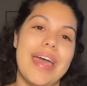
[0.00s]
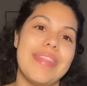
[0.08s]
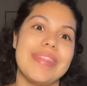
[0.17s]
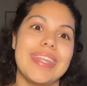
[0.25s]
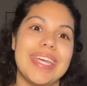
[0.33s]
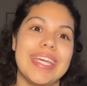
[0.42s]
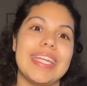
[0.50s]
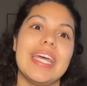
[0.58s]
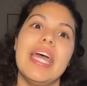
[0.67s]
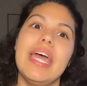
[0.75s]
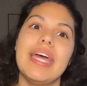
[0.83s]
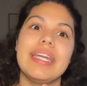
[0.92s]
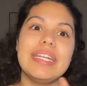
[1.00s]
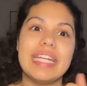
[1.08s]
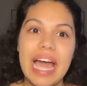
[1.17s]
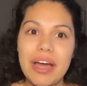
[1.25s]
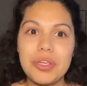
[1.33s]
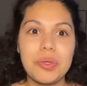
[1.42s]
and then
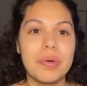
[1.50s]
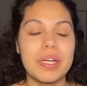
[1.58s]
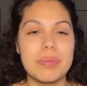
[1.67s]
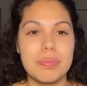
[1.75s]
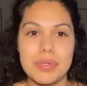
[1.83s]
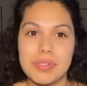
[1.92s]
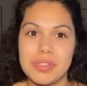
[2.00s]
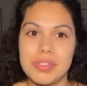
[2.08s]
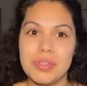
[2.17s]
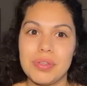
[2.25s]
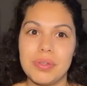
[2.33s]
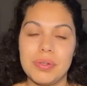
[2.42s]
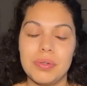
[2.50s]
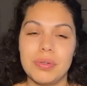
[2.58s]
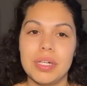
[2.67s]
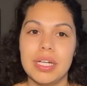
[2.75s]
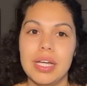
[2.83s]
now you want to pursue